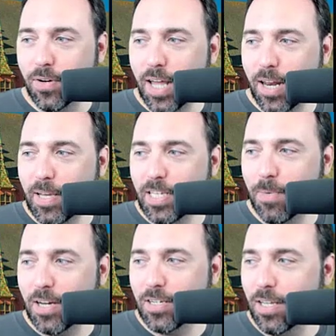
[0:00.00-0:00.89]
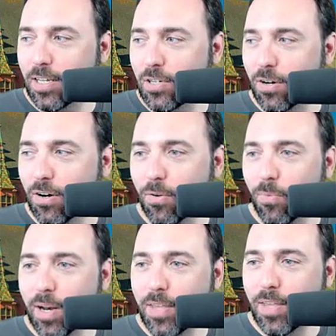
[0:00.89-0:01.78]
architect or a database
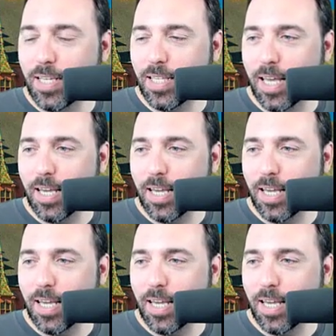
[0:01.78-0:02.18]
specialist or